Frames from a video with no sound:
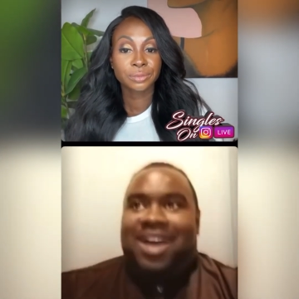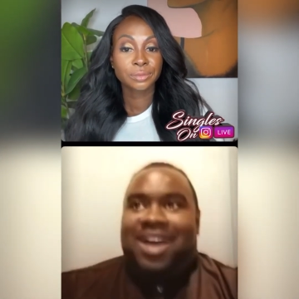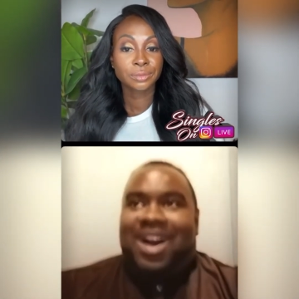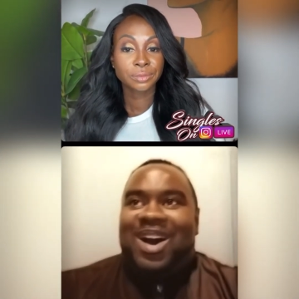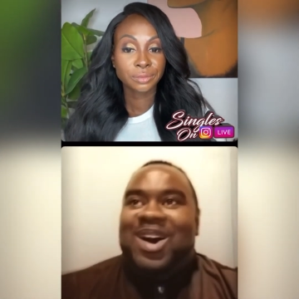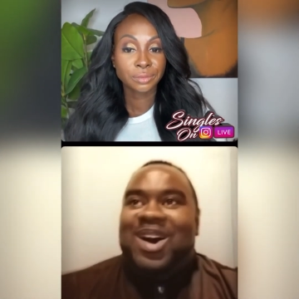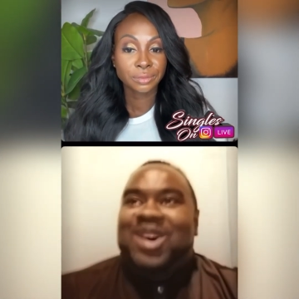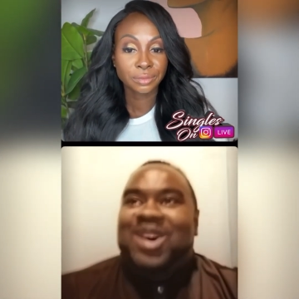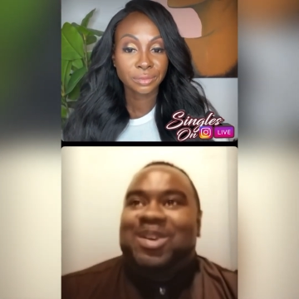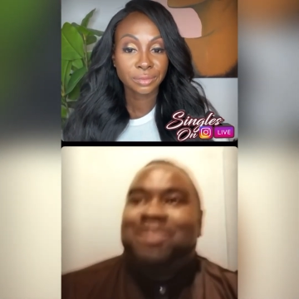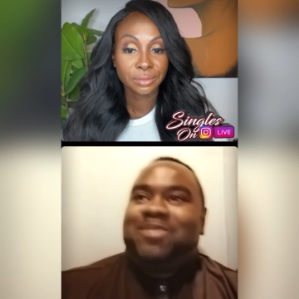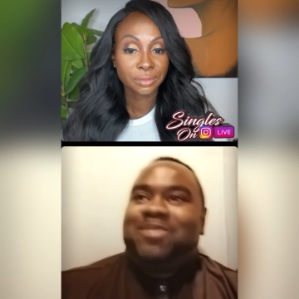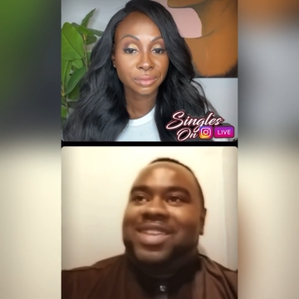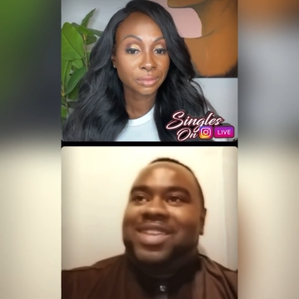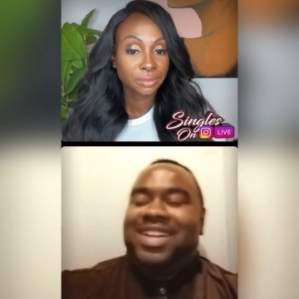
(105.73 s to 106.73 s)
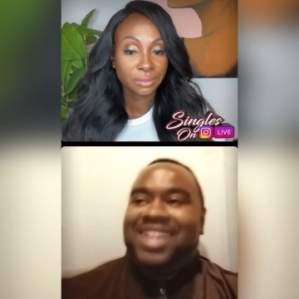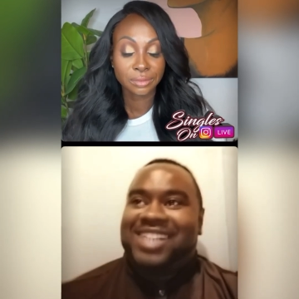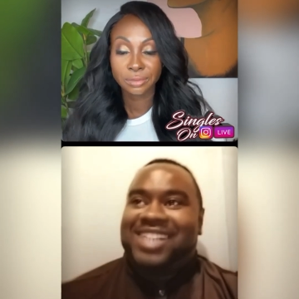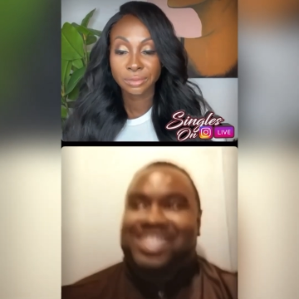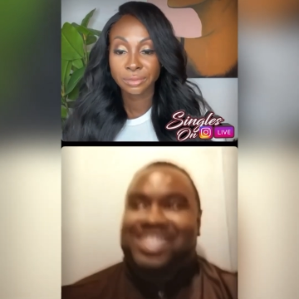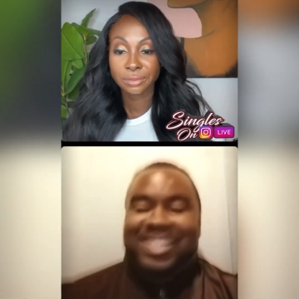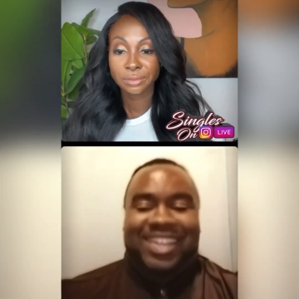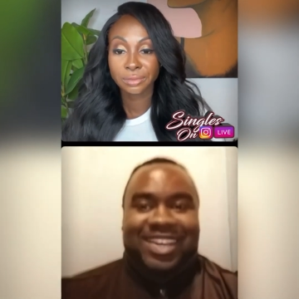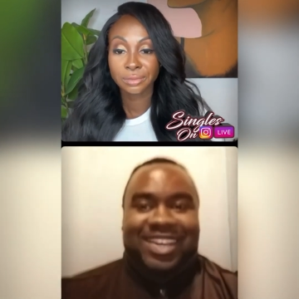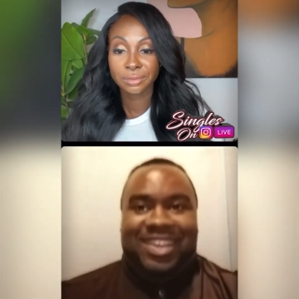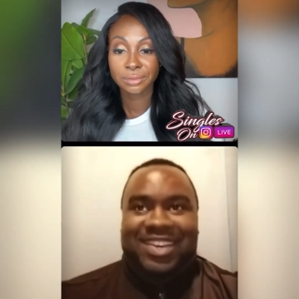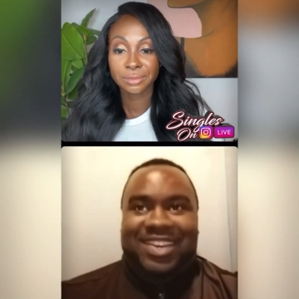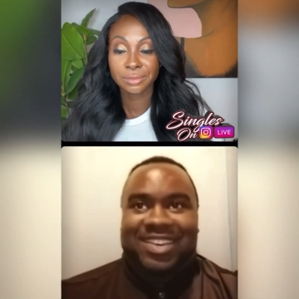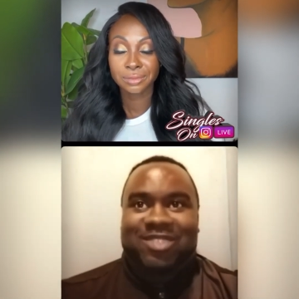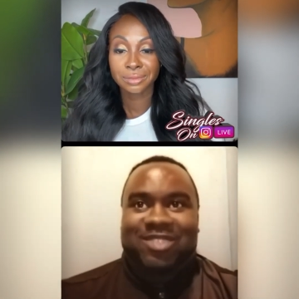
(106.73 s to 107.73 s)
Speaker 1: Um, let's see.
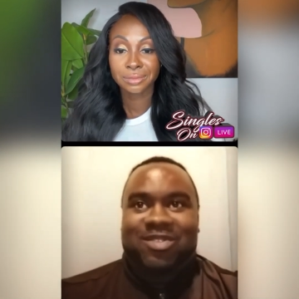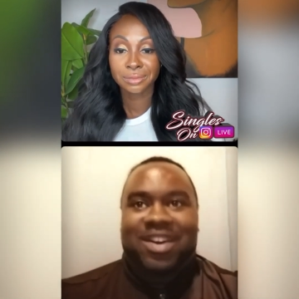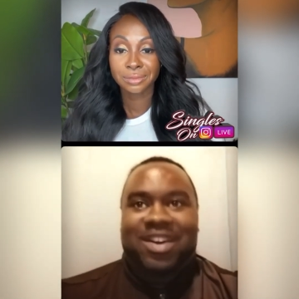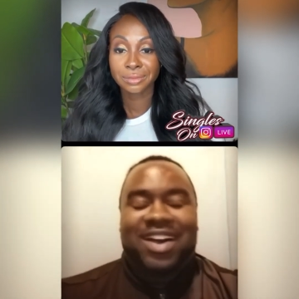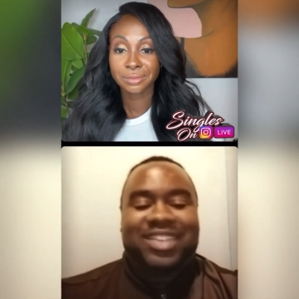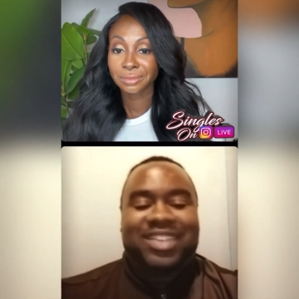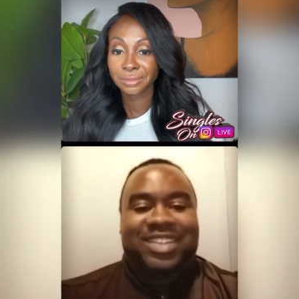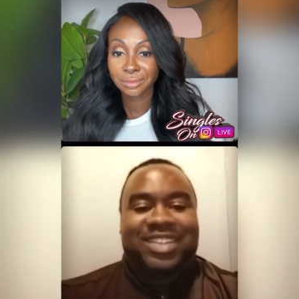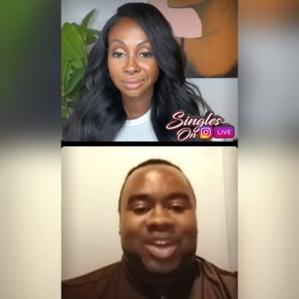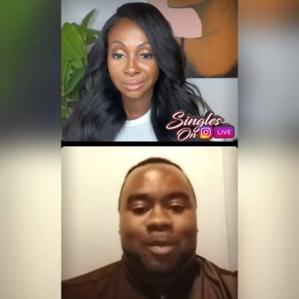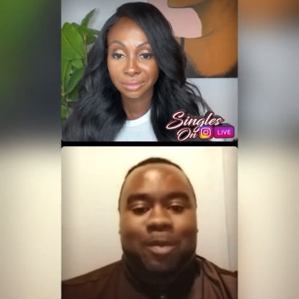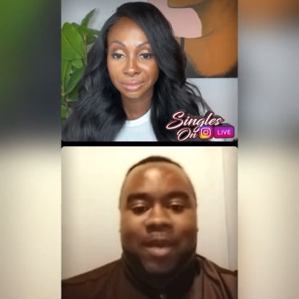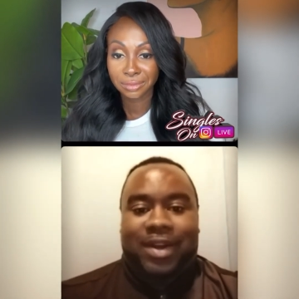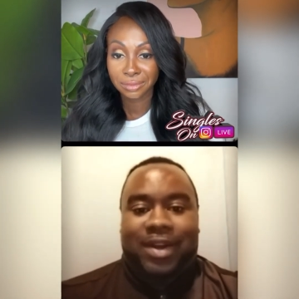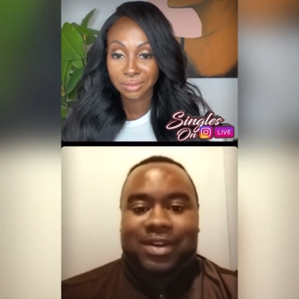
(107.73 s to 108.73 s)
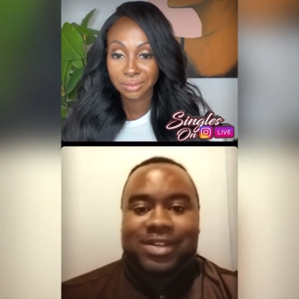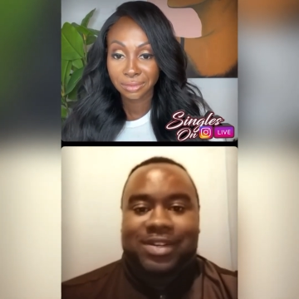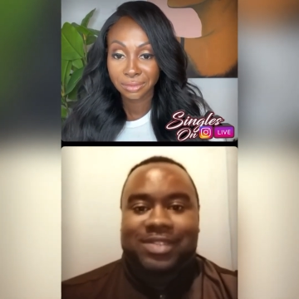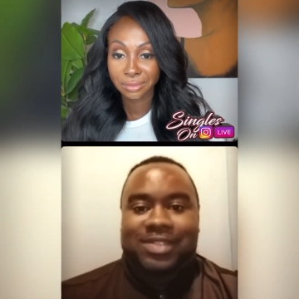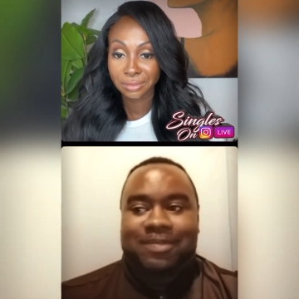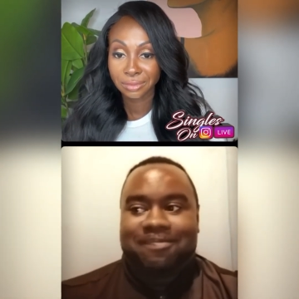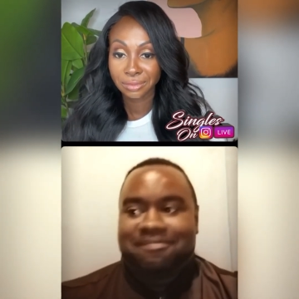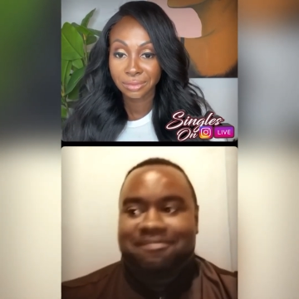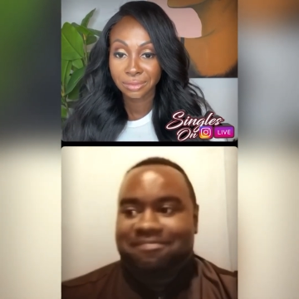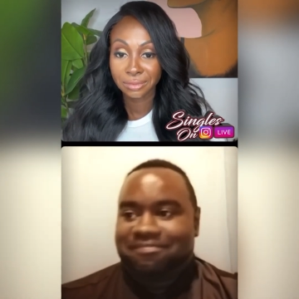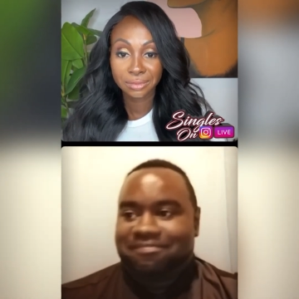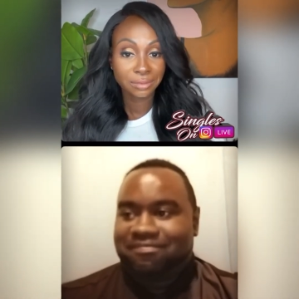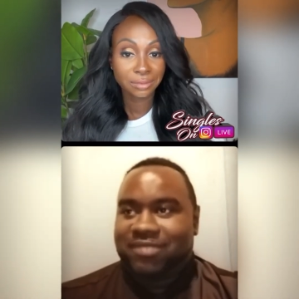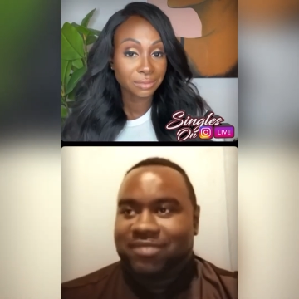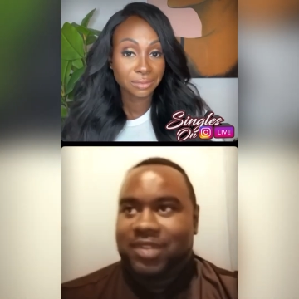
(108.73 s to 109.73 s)
Other deal breakers. Hmm.
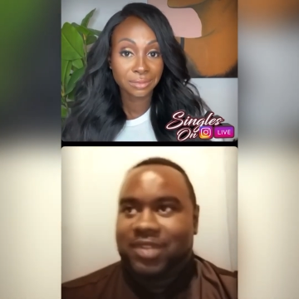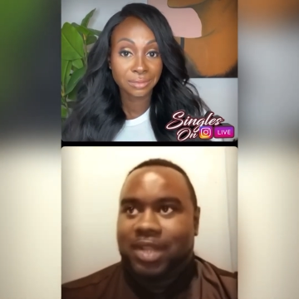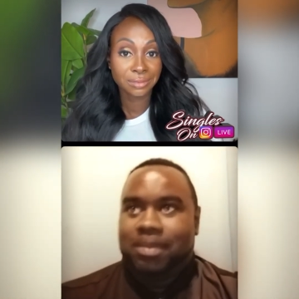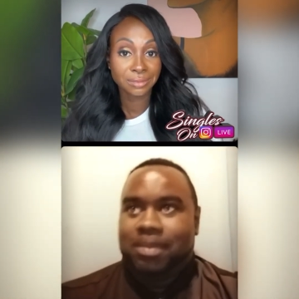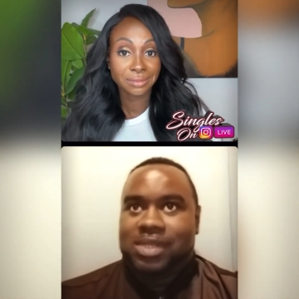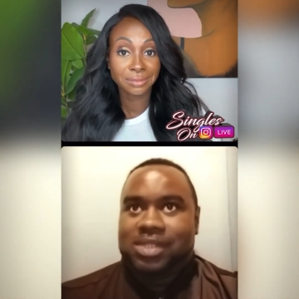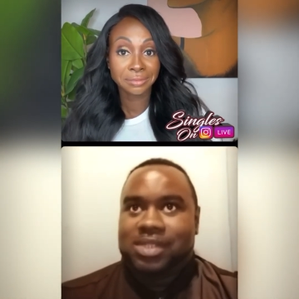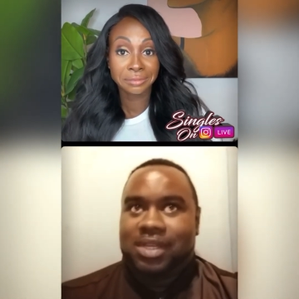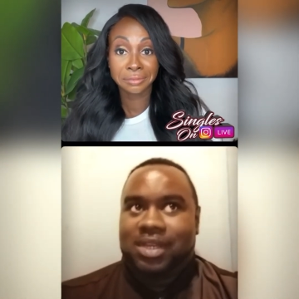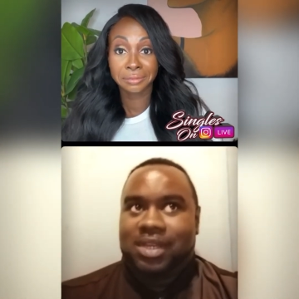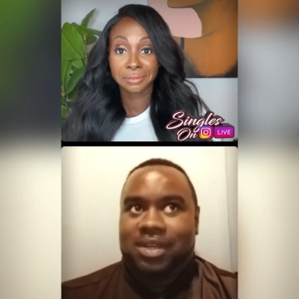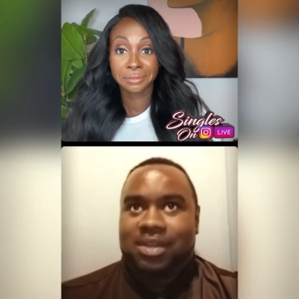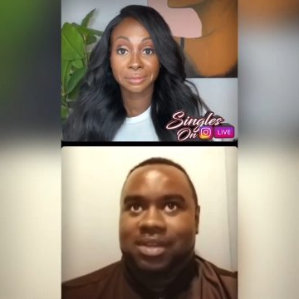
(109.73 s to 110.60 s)
Let me see.